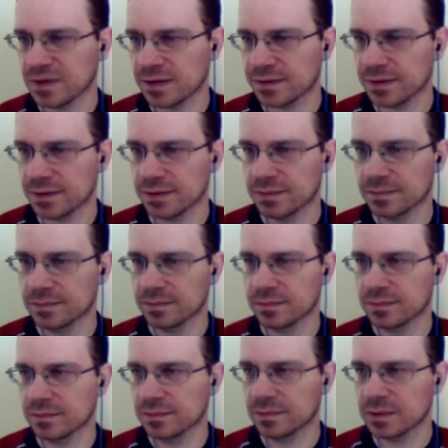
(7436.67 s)
Nothing.
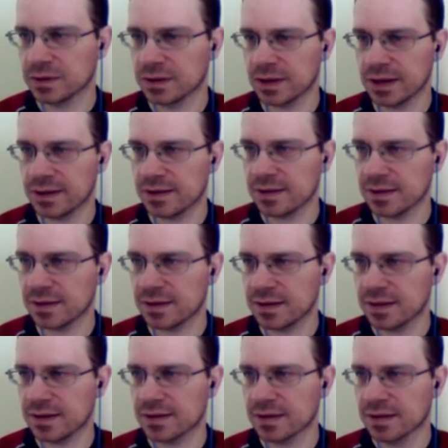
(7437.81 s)
Knight
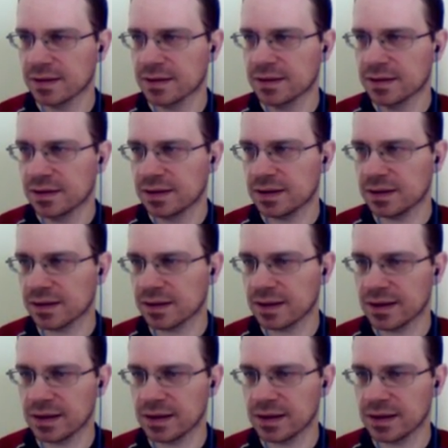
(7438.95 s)
c6 is